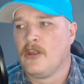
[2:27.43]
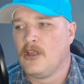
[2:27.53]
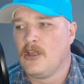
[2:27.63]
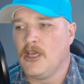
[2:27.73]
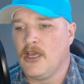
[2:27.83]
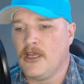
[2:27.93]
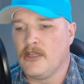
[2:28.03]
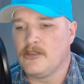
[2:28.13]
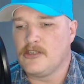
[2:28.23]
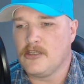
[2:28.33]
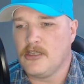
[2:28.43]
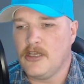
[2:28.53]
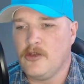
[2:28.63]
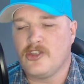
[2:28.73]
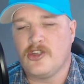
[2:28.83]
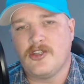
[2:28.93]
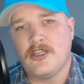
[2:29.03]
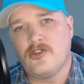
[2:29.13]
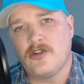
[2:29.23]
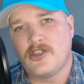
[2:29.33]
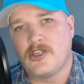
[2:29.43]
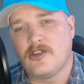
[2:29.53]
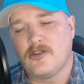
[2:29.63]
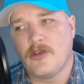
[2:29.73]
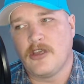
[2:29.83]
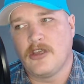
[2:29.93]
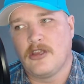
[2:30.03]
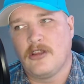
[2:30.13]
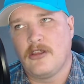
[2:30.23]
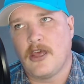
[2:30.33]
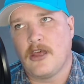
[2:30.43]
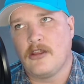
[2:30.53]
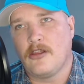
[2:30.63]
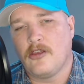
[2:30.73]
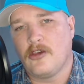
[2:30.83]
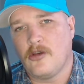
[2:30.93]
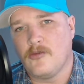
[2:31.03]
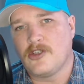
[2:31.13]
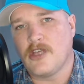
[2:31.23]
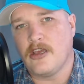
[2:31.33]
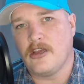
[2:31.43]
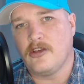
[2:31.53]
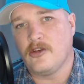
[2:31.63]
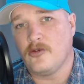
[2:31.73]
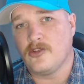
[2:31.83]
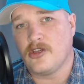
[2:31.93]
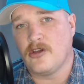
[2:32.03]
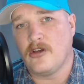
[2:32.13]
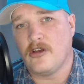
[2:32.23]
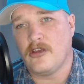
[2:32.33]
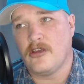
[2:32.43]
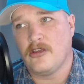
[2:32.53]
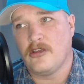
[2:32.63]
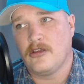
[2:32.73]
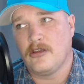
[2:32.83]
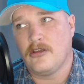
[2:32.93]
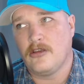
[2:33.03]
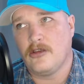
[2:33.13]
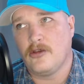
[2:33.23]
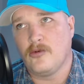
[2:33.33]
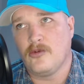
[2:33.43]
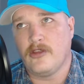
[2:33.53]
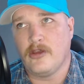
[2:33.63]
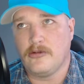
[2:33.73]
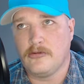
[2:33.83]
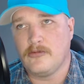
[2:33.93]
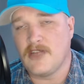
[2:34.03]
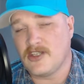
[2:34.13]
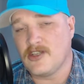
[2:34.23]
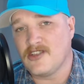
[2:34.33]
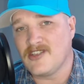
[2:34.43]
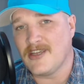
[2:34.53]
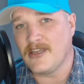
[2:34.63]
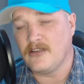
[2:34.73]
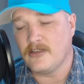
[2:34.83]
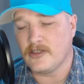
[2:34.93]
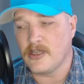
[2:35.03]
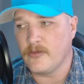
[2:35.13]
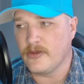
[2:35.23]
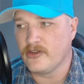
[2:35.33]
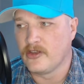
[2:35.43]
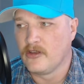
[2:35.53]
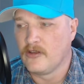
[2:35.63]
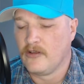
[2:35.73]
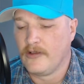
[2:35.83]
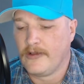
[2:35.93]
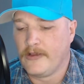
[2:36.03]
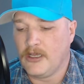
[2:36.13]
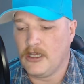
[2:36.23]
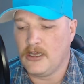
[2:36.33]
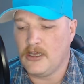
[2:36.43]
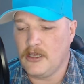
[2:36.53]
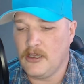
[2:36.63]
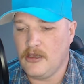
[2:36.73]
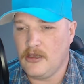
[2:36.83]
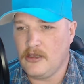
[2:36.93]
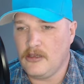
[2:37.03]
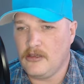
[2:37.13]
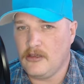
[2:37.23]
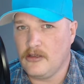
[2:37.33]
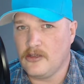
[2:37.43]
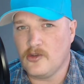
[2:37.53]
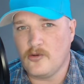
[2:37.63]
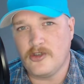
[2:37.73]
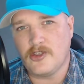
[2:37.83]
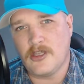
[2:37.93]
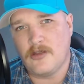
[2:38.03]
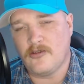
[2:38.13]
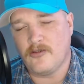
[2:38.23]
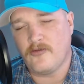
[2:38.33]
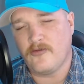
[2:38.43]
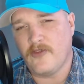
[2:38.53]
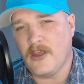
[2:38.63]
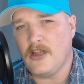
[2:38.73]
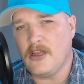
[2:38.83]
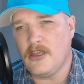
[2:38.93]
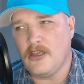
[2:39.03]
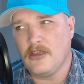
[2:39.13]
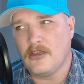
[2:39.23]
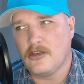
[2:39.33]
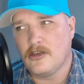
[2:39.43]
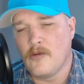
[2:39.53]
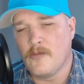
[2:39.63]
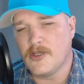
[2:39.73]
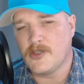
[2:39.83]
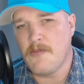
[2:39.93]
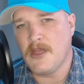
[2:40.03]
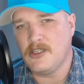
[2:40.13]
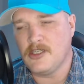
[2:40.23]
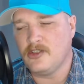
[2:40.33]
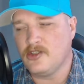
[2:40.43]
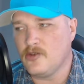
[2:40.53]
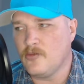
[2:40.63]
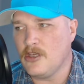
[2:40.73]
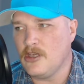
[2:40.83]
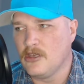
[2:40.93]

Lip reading: And it was just interesting to me that the commentator, who is a guy who, although Nasser Hussain, his name is, he has always seemed fairly compos mentis to me.